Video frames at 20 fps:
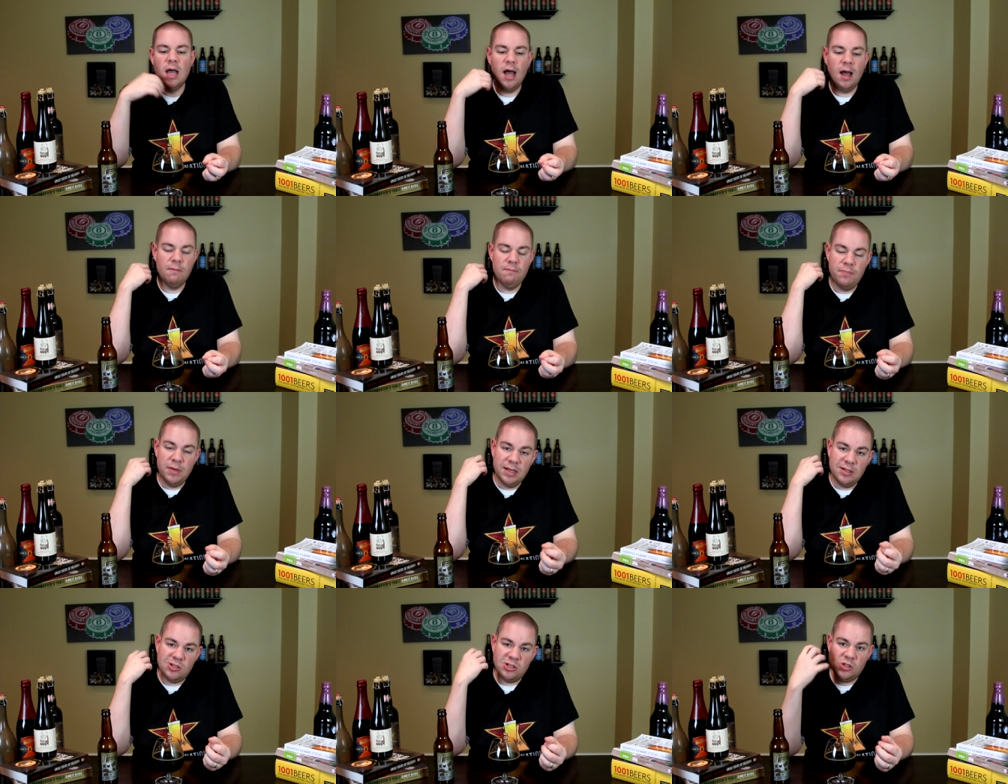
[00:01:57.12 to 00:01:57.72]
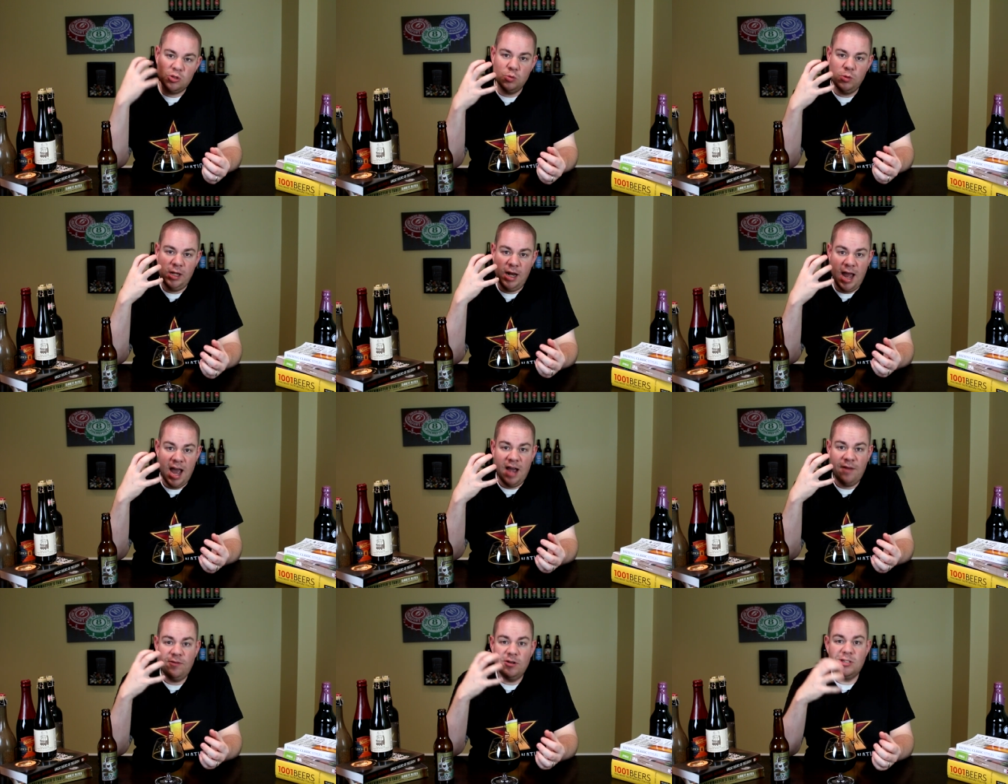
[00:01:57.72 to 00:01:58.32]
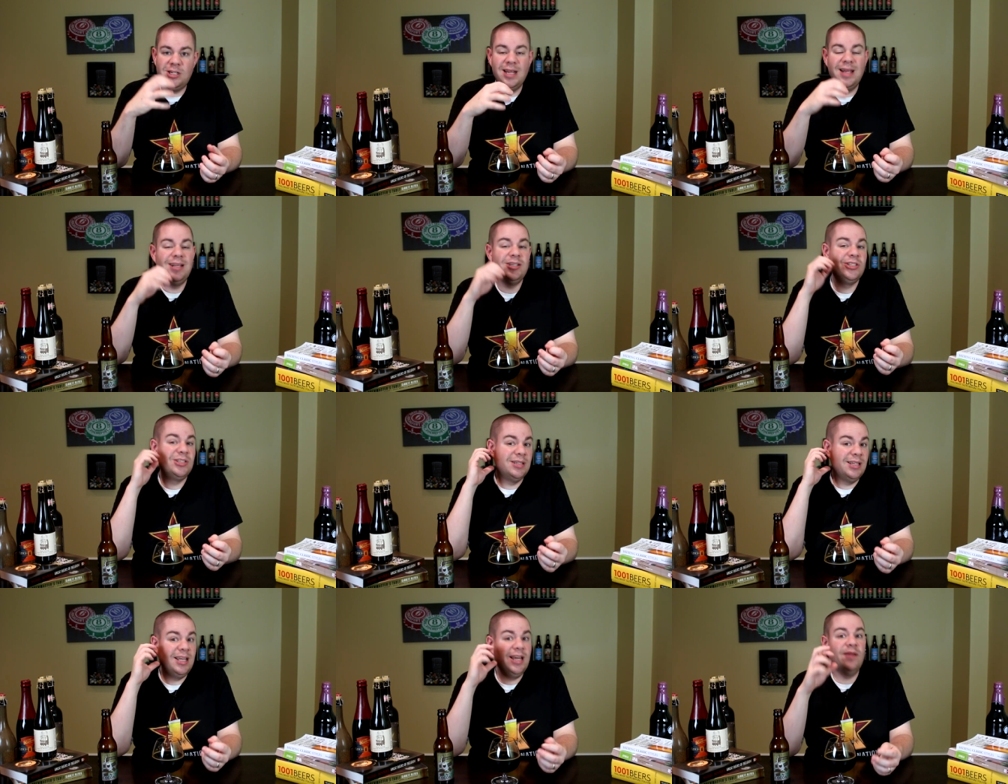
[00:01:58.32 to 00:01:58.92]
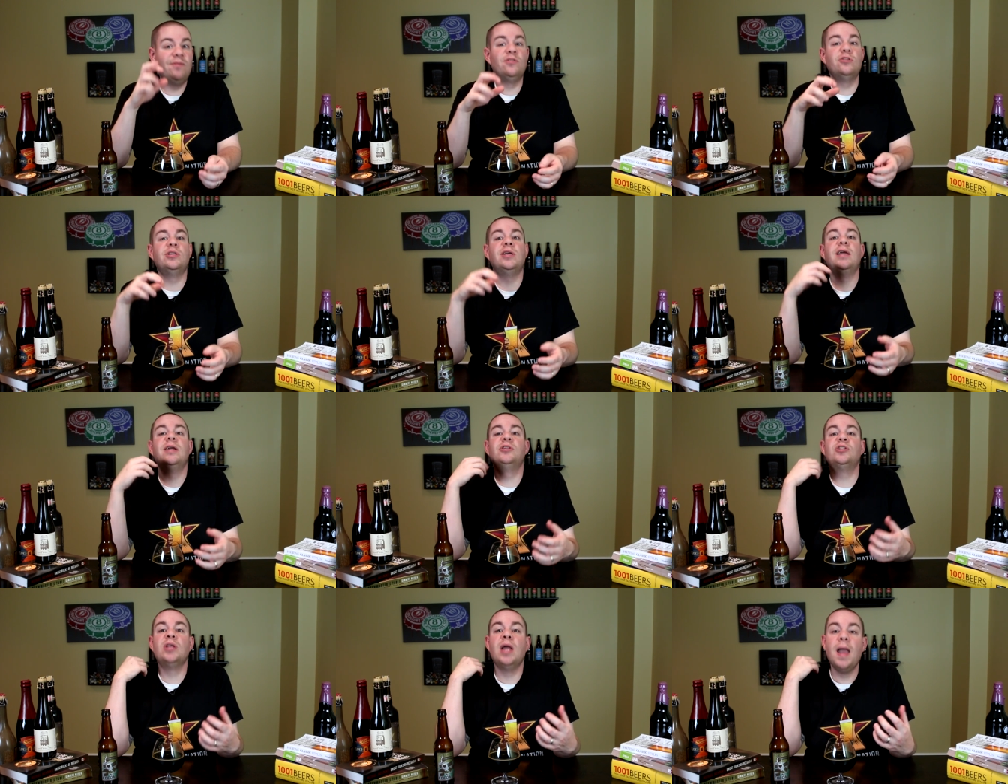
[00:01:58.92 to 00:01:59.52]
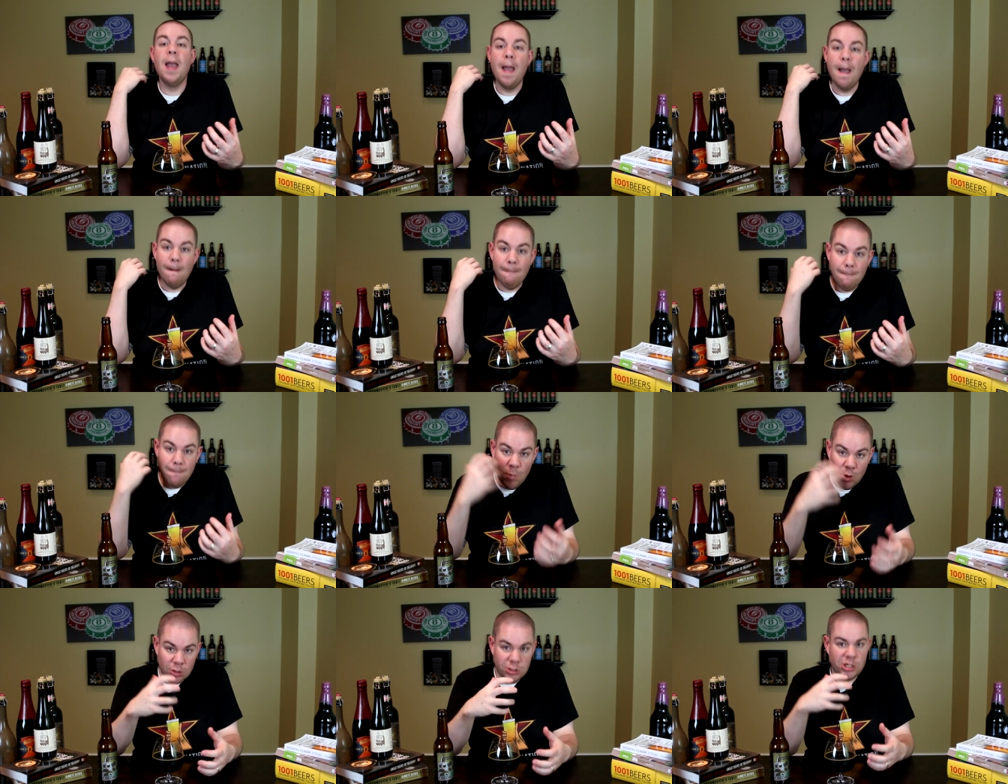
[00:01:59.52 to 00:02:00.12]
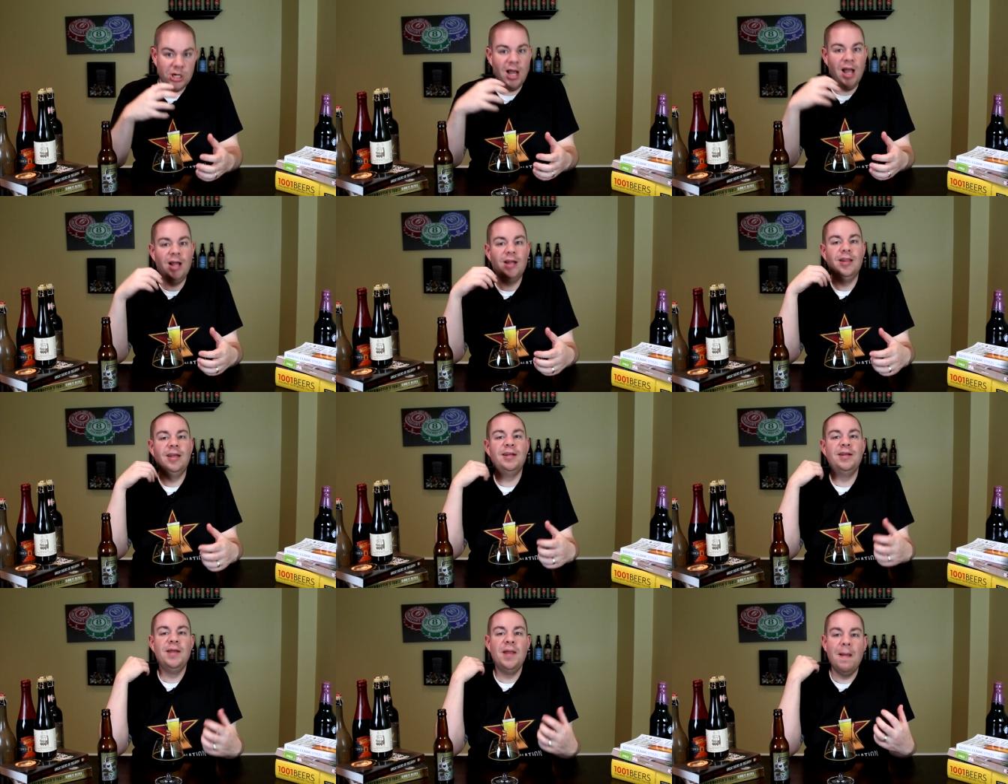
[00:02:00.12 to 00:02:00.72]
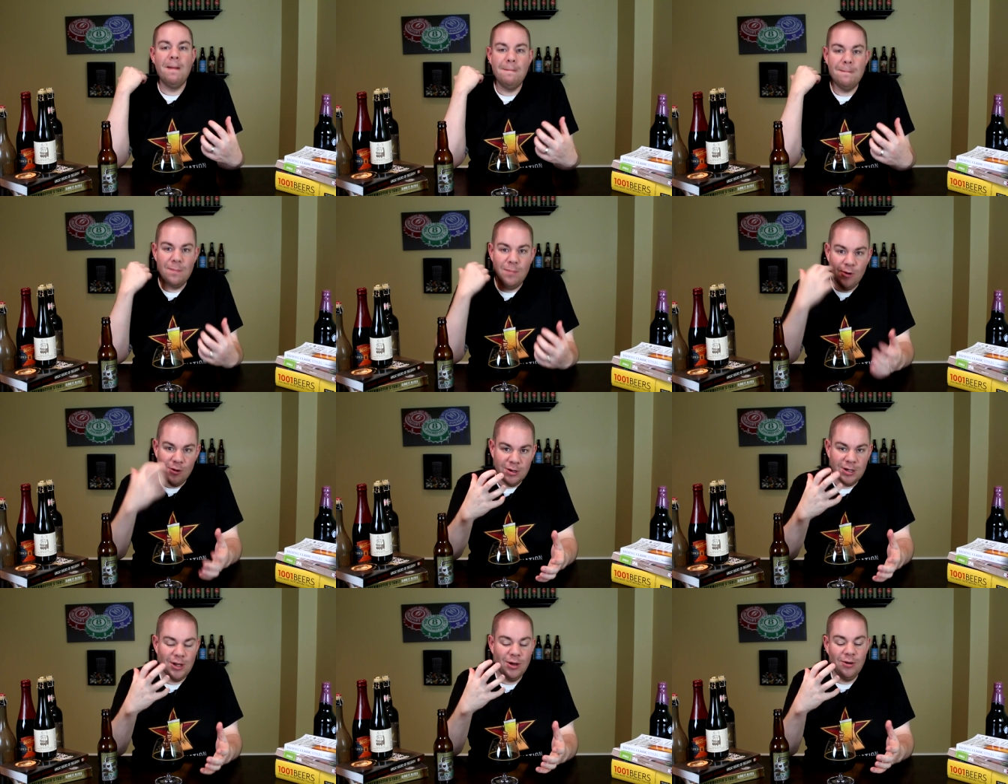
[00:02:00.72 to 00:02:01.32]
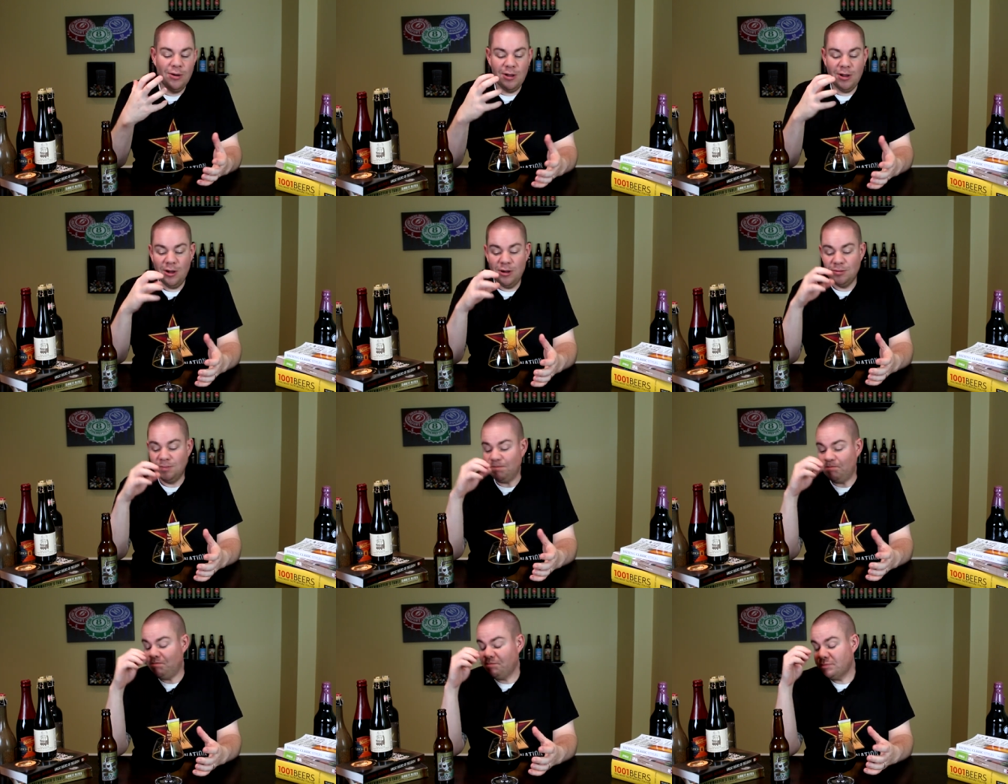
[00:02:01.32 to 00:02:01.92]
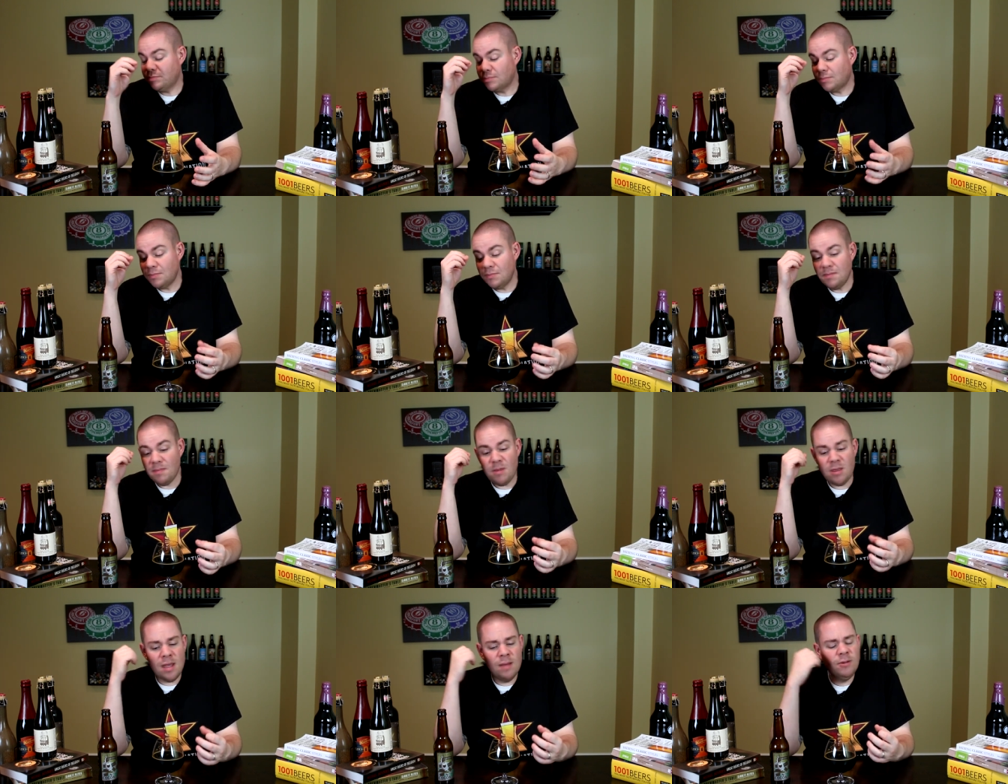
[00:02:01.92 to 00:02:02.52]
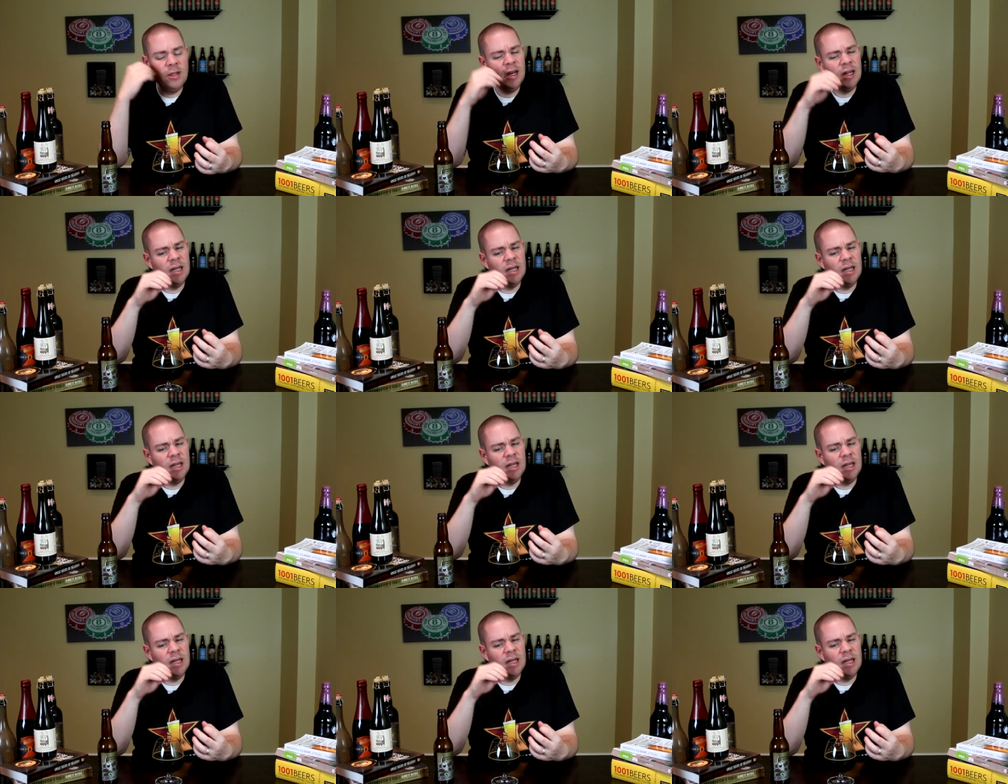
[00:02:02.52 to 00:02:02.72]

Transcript: uh, big sweet aftertaste in the aftertaste, more chocolate, more cocoa I'm